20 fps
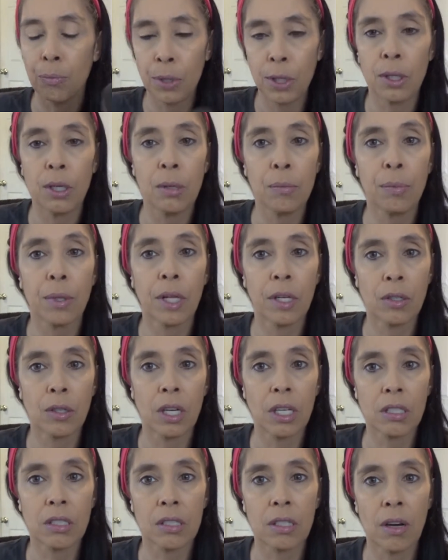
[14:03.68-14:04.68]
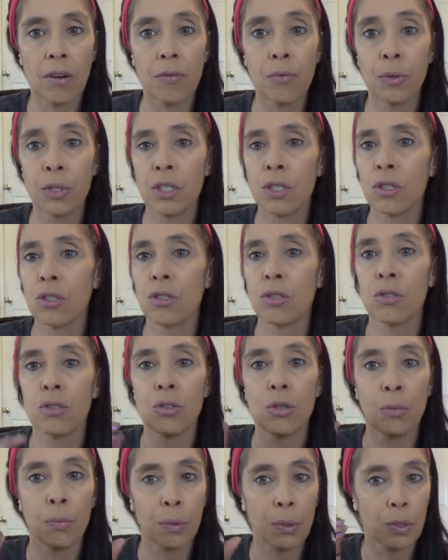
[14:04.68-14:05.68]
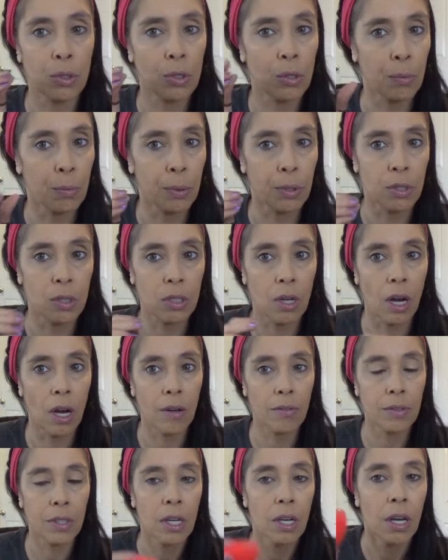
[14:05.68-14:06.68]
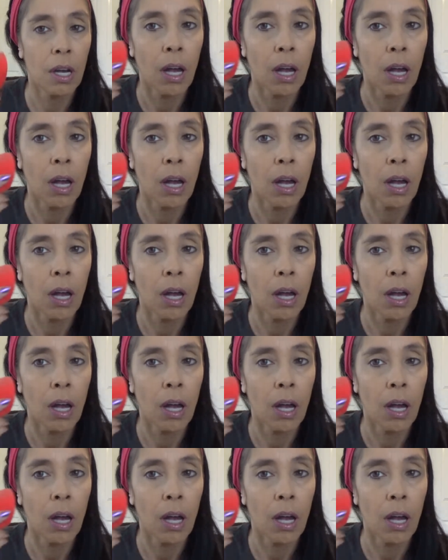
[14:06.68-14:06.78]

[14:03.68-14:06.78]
Beauty Blender itself, which is super, super soft.